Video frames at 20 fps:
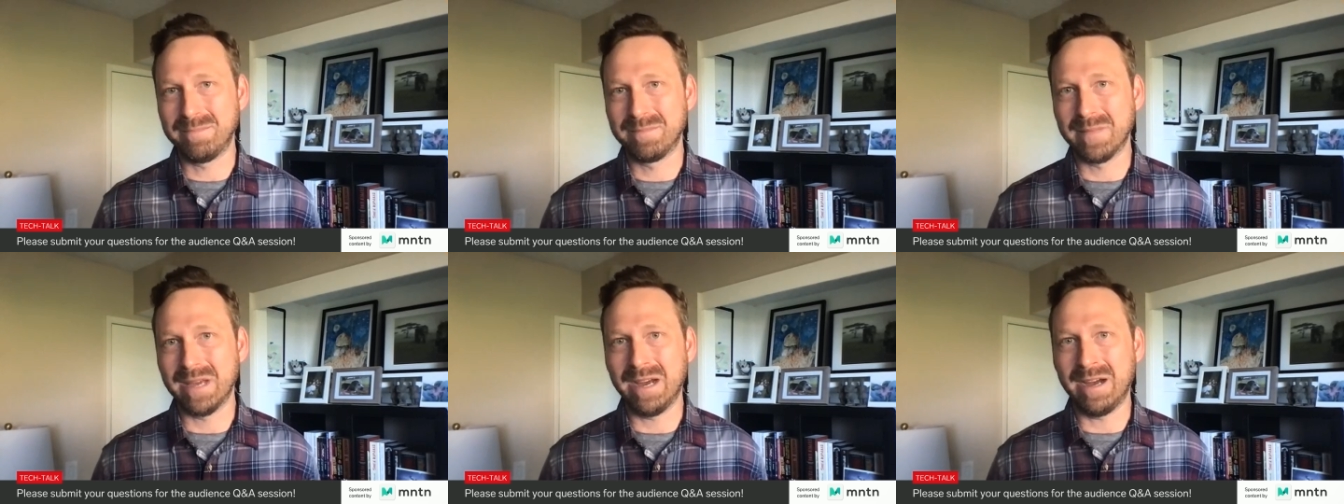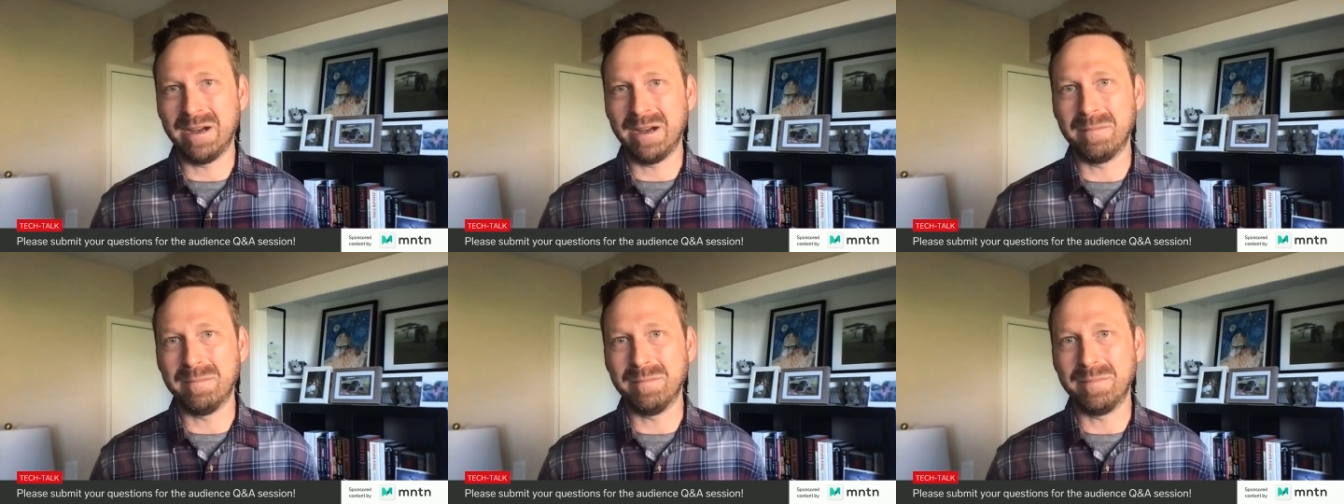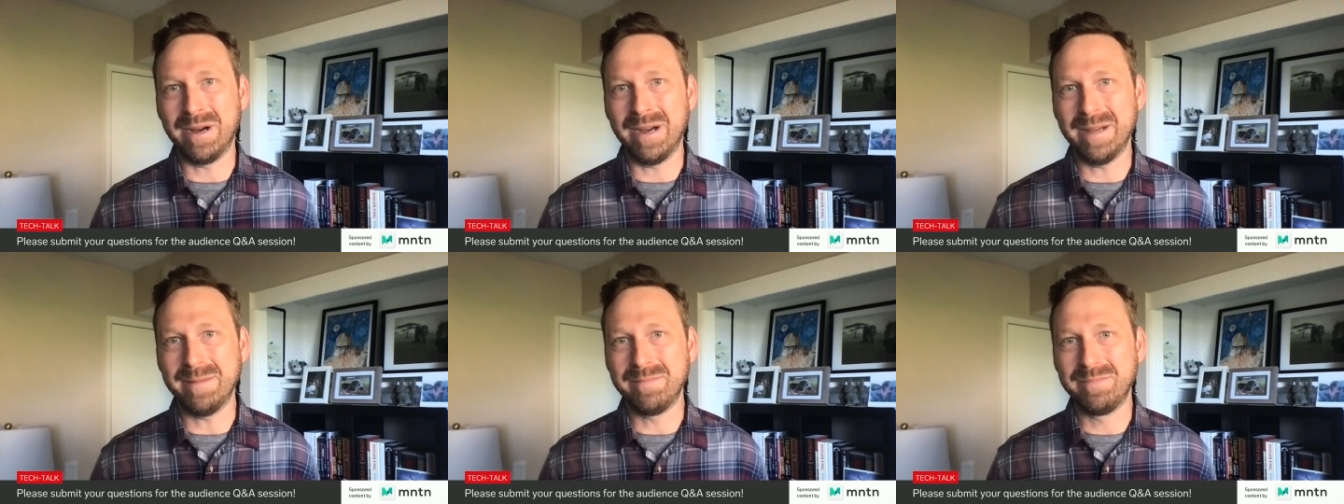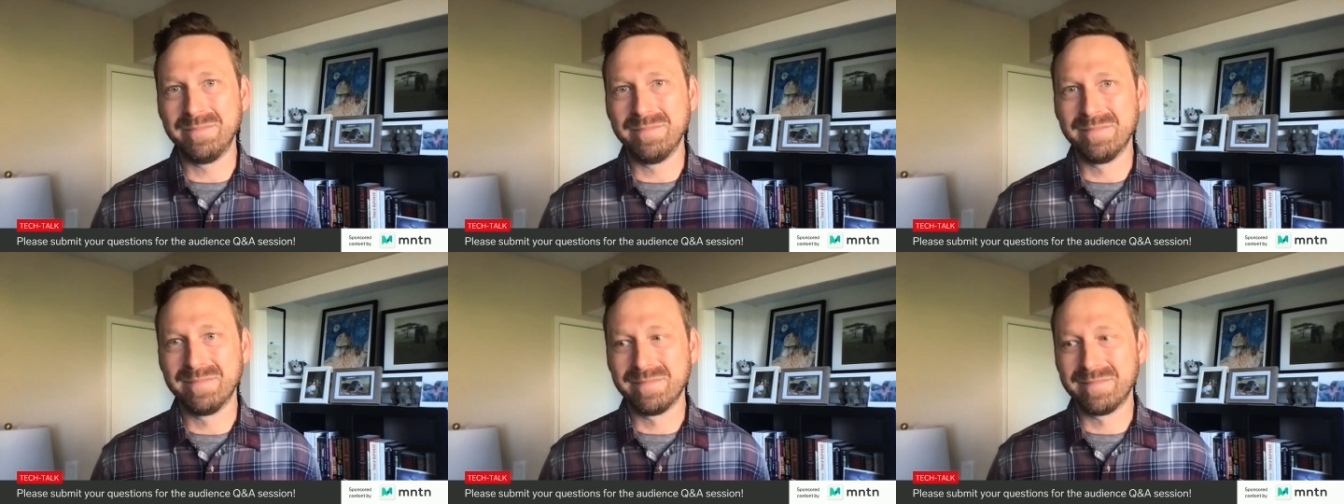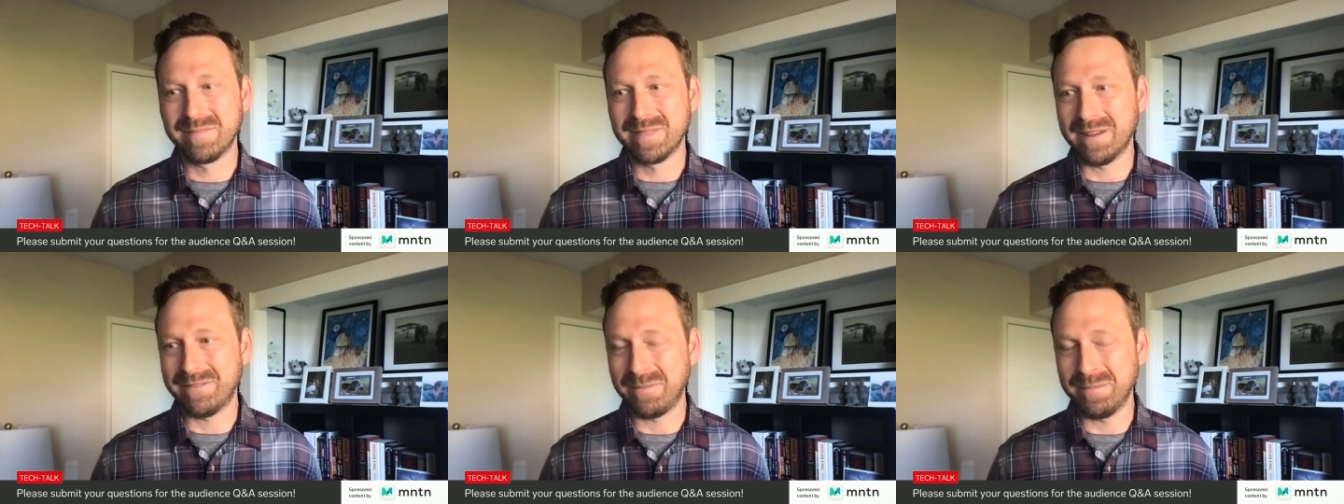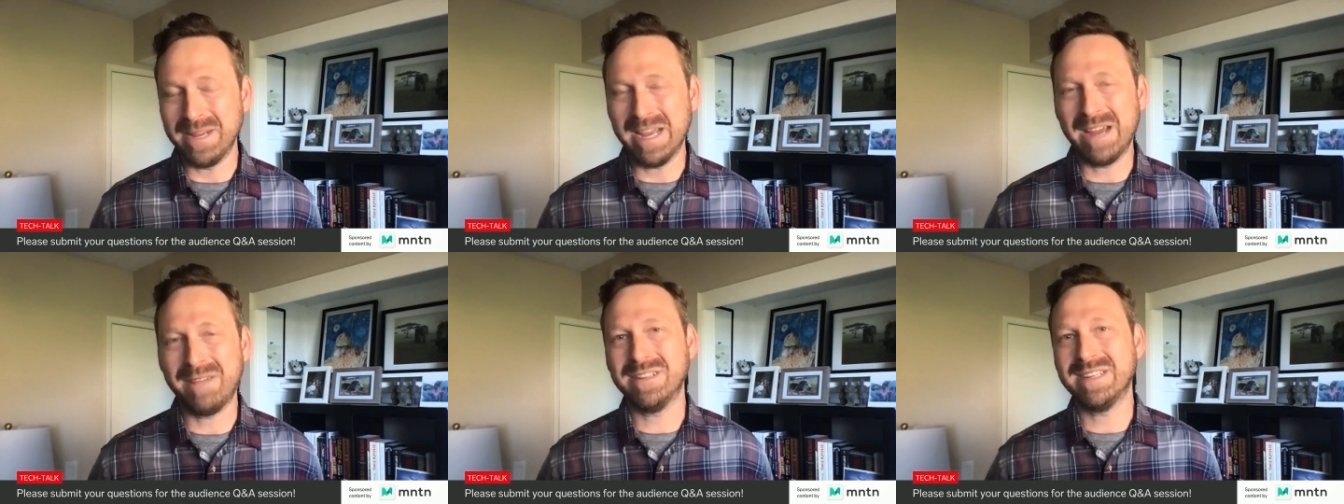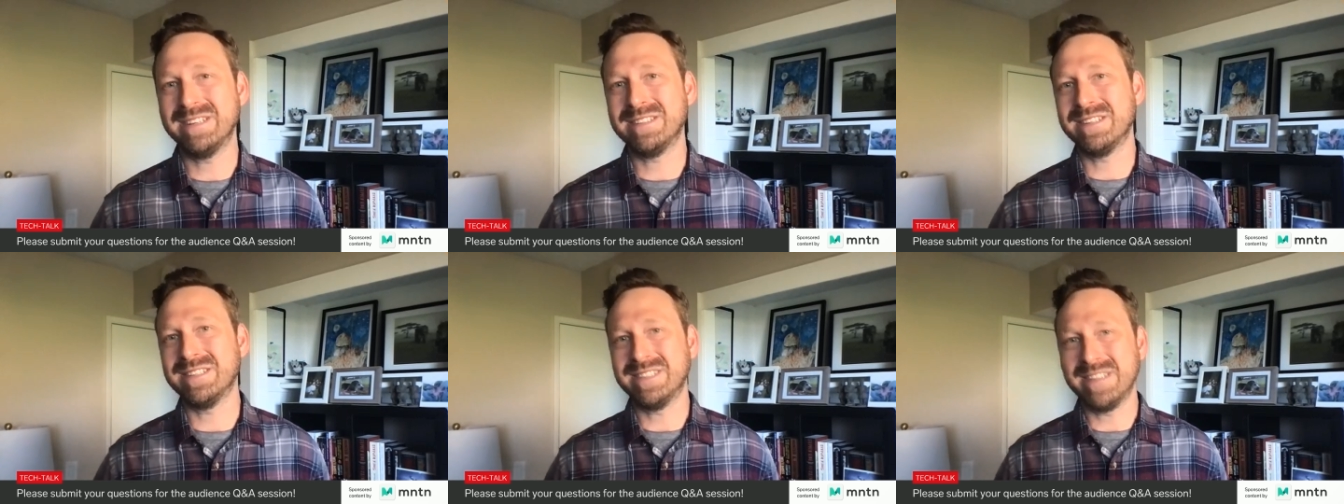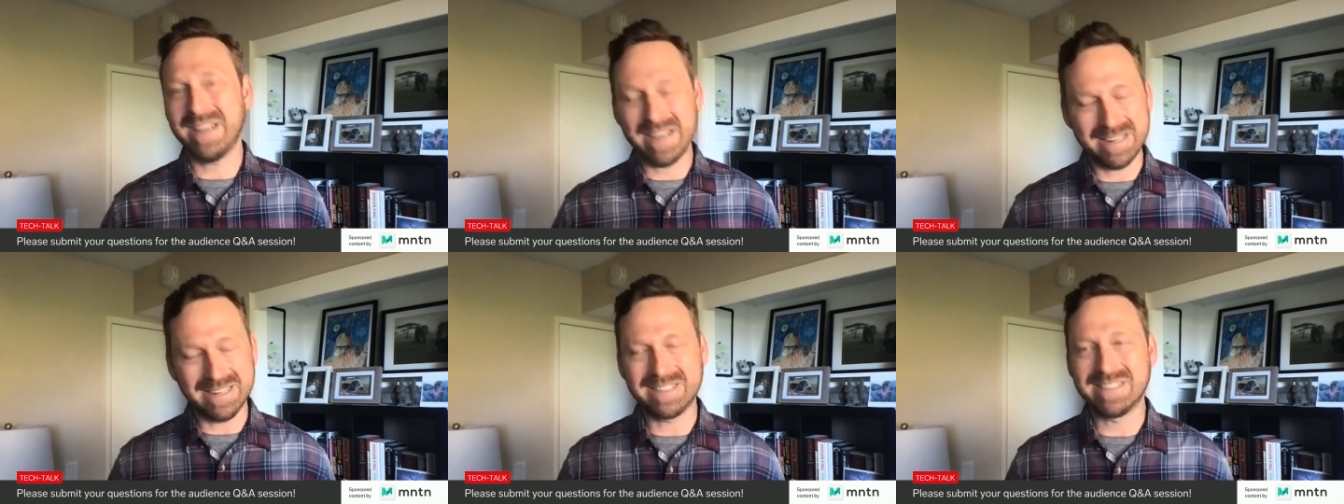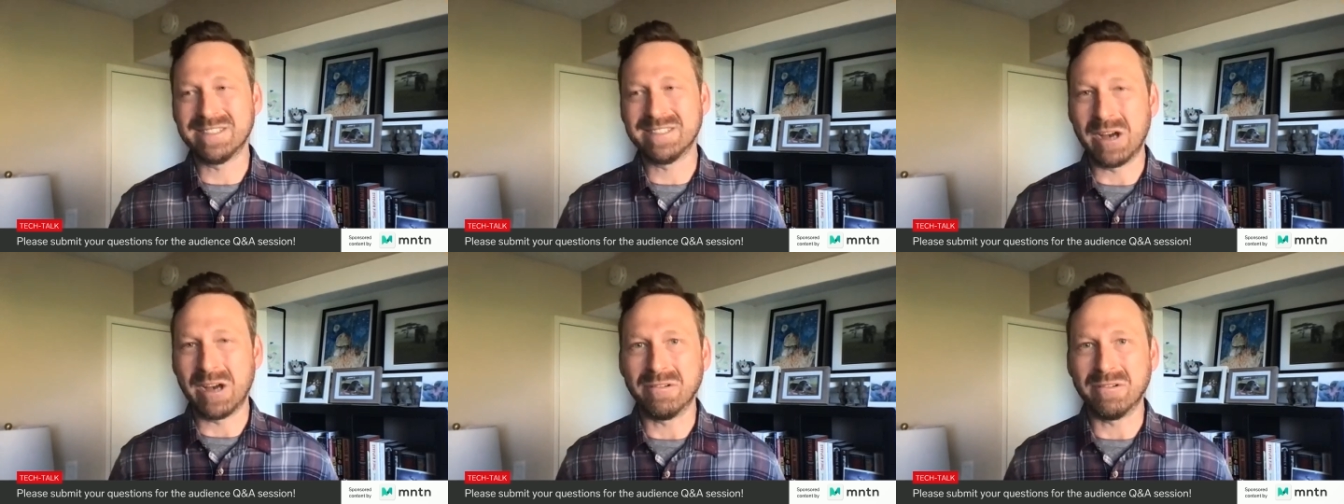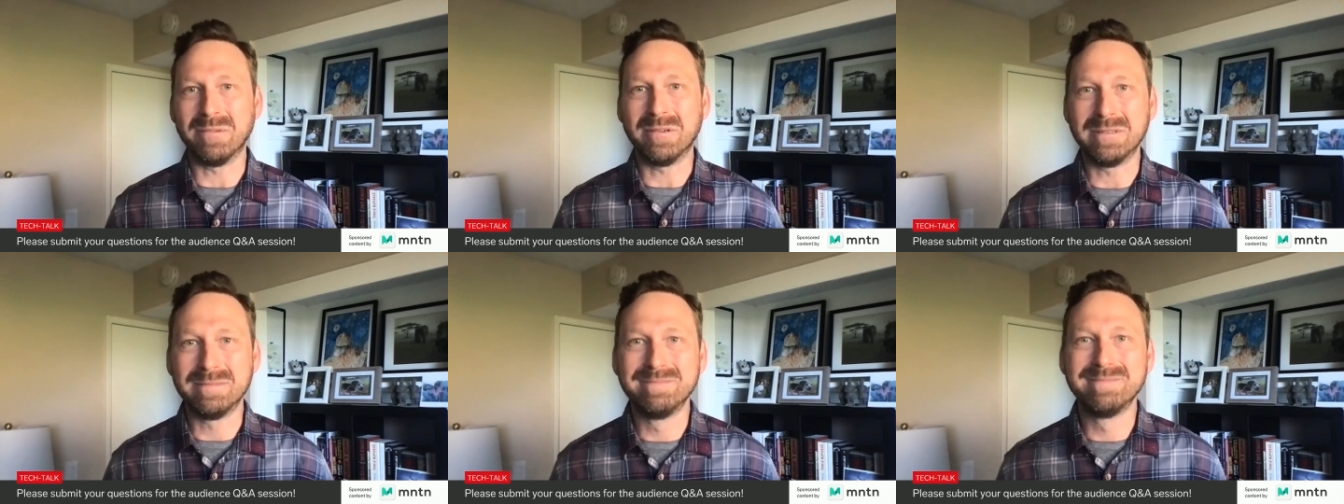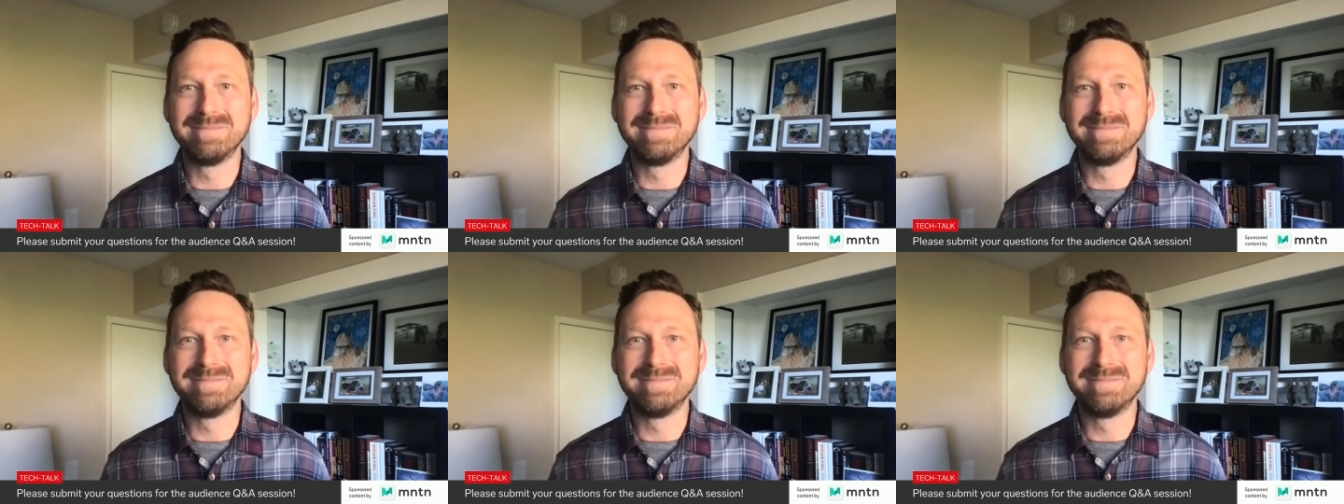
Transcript: But from the advertiser side, it's solvable.